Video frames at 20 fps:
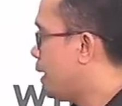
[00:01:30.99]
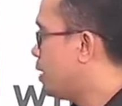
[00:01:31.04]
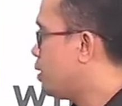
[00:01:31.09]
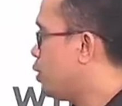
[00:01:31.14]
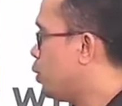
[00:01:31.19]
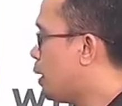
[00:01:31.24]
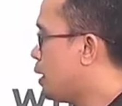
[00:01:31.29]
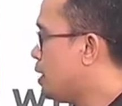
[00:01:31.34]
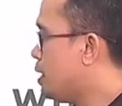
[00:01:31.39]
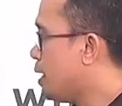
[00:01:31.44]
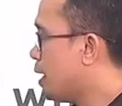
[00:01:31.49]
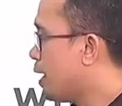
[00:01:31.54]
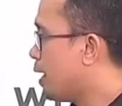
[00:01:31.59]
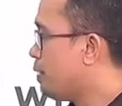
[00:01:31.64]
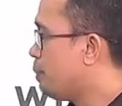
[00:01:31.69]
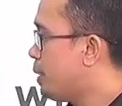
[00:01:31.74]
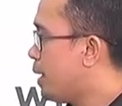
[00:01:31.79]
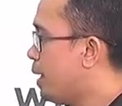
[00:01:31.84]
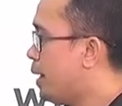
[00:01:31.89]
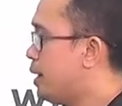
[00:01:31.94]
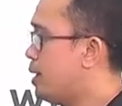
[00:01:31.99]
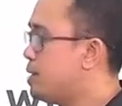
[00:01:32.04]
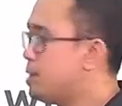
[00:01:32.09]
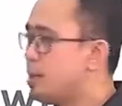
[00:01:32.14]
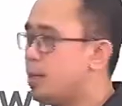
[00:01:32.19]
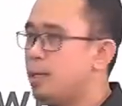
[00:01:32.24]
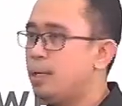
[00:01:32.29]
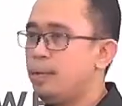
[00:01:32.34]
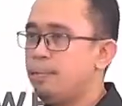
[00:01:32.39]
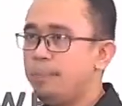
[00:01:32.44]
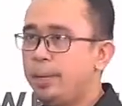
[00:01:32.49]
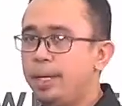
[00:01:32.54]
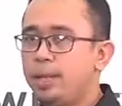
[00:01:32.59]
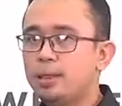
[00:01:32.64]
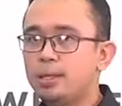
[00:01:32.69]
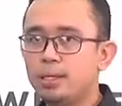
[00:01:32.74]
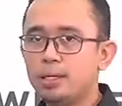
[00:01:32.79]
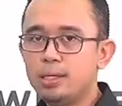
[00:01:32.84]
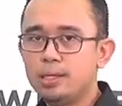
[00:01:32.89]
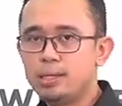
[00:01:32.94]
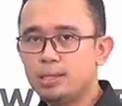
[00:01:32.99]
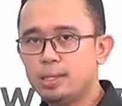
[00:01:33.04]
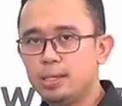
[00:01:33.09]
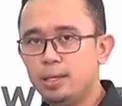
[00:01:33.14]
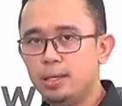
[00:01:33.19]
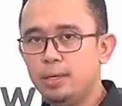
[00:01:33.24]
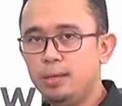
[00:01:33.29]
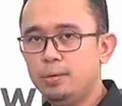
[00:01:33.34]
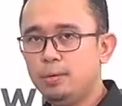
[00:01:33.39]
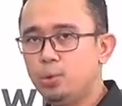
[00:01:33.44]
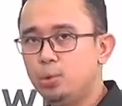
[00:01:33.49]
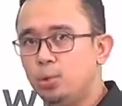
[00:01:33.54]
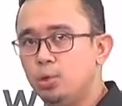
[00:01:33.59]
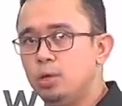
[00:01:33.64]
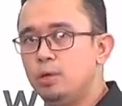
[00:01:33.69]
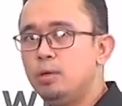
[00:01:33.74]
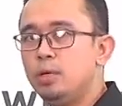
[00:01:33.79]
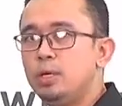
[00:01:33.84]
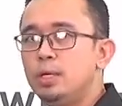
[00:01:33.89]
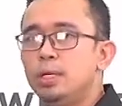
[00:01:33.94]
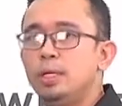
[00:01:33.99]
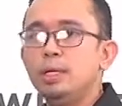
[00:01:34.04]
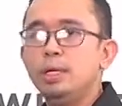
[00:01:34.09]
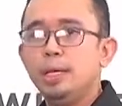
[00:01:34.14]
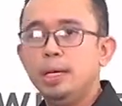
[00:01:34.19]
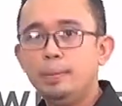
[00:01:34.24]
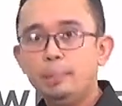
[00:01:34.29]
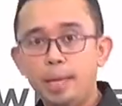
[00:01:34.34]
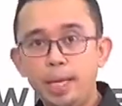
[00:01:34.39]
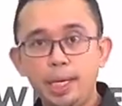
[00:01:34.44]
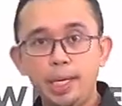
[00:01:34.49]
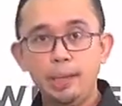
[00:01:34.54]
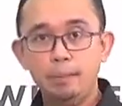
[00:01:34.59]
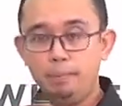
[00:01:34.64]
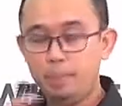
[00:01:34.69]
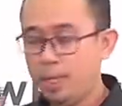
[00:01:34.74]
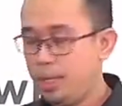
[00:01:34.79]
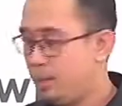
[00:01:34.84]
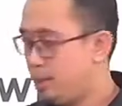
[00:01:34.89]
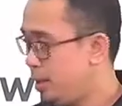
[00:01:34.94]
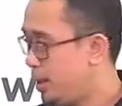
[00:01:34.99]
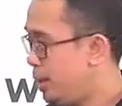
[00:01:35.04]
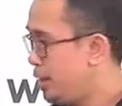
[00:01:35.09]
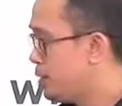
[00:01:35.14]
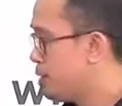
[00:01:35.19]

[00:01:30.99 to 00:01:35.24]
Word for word: So what's an art palette? It's a painter's uh, tool in making painting.